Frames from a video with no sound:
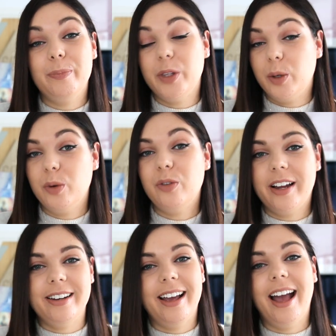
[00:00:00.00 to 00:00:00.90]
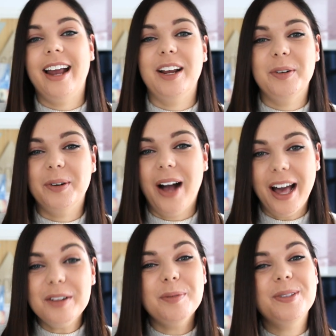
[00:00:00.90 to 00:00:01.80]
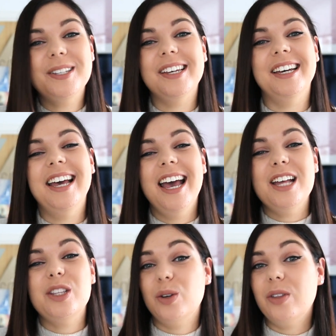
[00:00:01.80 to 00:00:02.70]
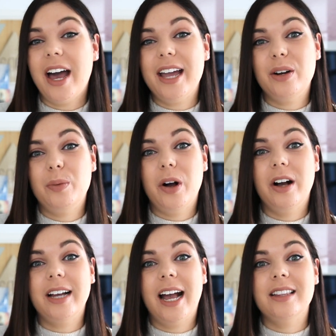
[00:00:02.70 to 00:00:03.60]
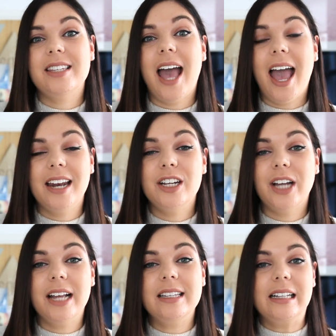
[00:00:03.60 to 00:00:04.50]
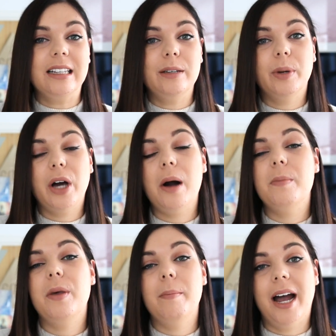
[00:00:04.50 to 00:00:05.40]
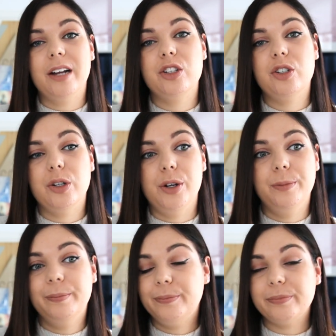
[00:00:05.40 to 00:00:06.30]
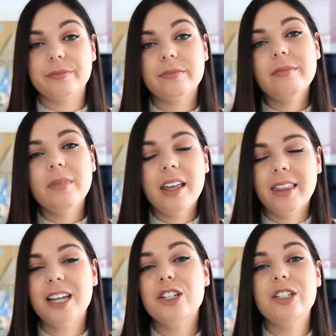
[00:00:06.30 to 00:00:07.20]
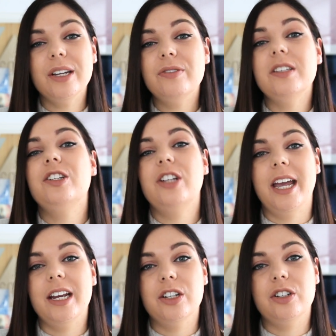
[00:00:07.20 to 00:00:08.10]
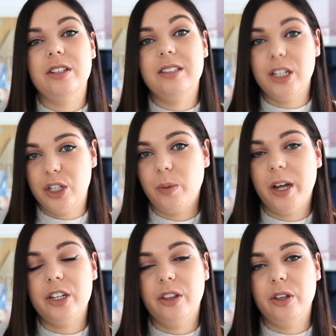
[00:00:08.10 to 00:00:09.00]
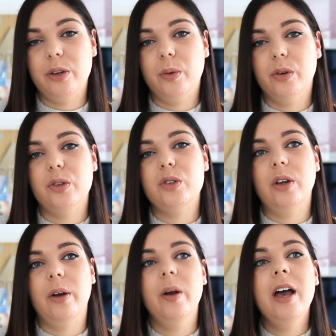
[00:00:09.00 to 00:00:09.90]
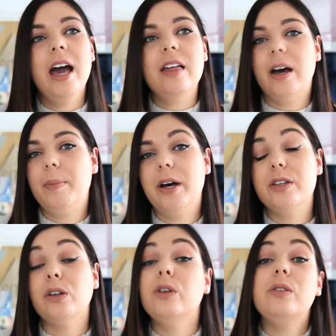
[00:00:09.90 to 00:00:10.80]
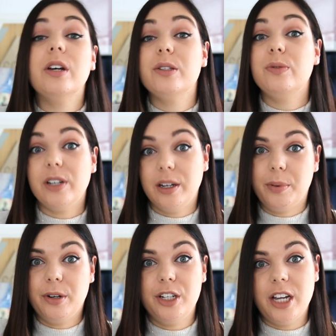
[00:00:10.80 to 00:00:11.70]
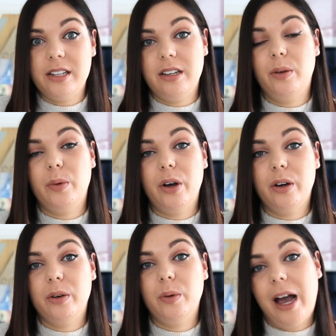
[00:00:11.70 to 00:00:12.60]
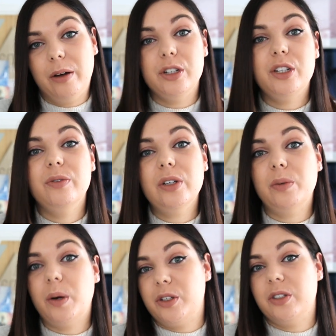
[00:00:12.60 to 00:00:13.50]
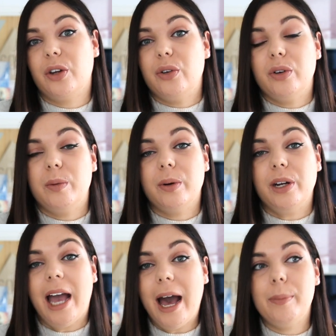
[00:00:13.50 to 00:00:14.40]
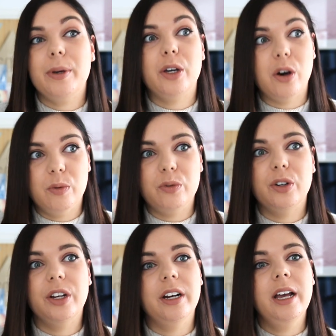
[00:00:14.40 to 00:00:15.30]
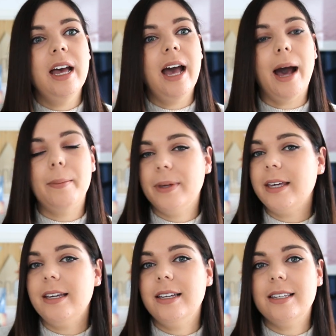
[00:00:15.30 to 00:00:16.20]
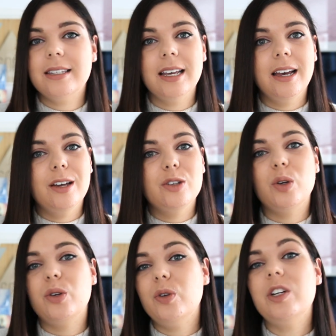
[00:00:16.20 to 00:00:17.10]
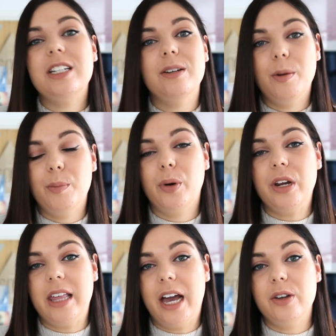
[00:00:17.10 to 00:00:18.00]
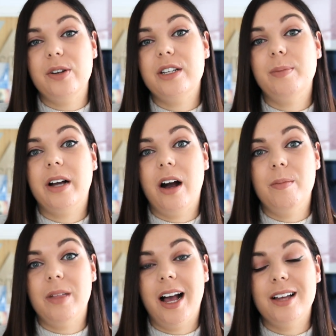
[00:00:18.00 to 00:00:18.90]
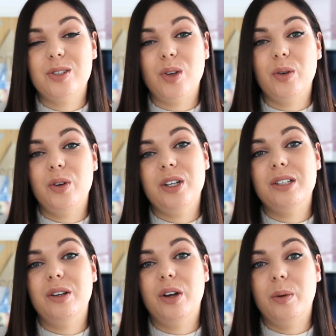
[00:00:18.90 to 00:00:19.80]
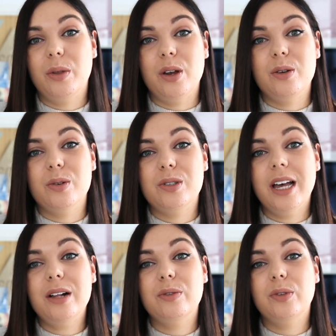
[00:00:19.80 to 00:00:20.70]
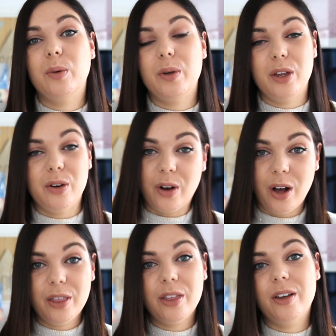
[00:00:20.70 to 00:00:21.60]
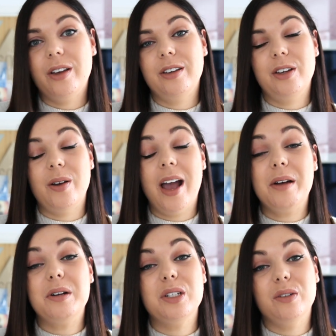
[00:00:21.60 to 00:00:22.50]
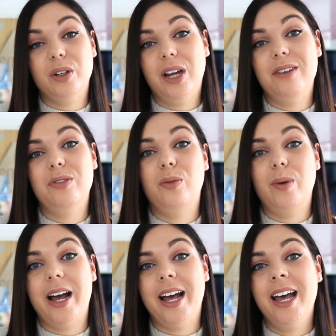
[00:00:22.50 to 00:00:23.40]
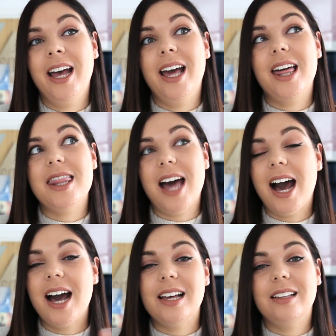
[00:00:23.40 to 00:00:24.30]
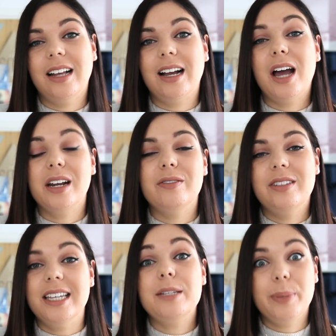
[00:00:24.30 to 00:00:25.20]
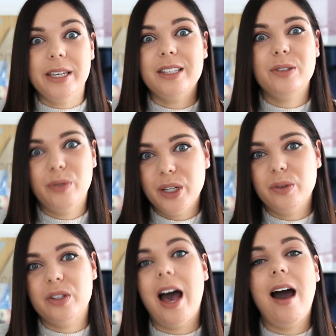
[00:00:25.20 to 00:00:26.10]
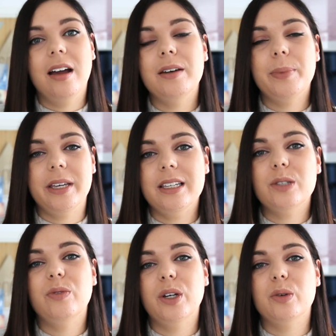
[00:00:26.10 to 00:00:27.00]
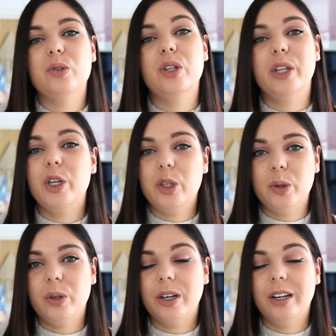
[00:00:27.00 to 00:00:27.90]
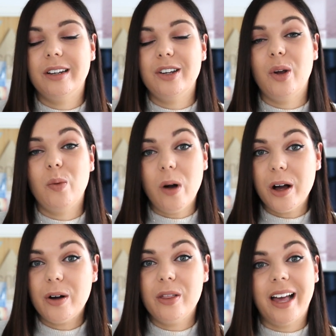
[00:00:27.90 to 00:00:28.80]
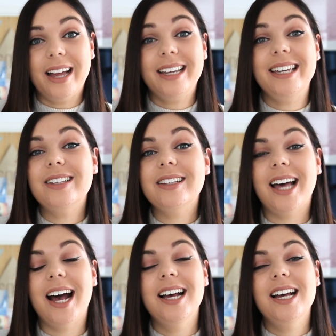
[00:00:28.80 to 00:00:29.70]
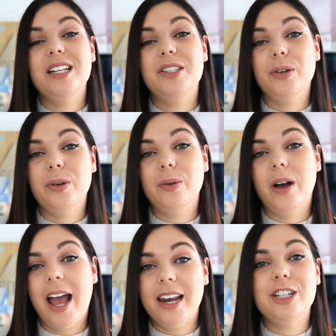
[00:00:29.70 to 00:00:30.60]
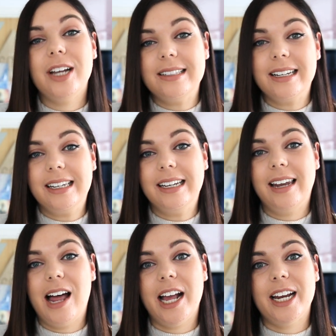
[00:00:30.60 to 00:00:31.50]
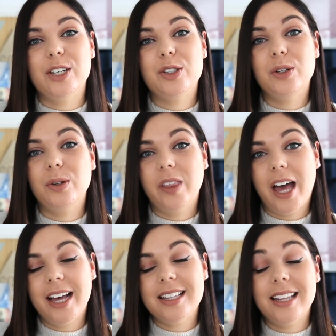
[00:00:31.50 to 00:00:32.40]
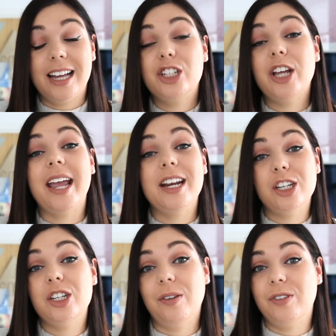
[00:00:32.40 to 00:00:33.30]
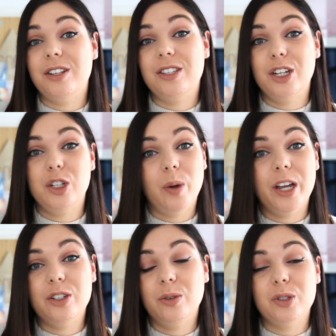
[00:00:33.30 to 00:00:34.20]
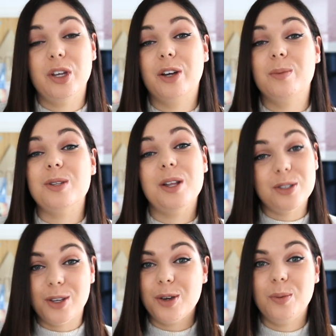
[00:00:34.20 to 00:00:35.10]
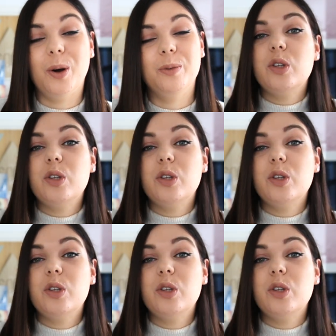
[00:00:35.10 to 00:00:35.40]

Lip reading: You will find it, and it will help to do that inner work and to energetically become the match to that shifted, changed situation that you want. So that person who does feel appreciated at work, how does she feel? Well, she's going to feel pretty happy, confident, at peace, So you need to embody that. You need to become that. So you need to look within yourself or within your other, you know, areas of your life of where that kind of dis-peace feels, that unpeace feels, so that you can, you know, work on that and heal that to energetically align to that change shifted situation or circumstance that you want.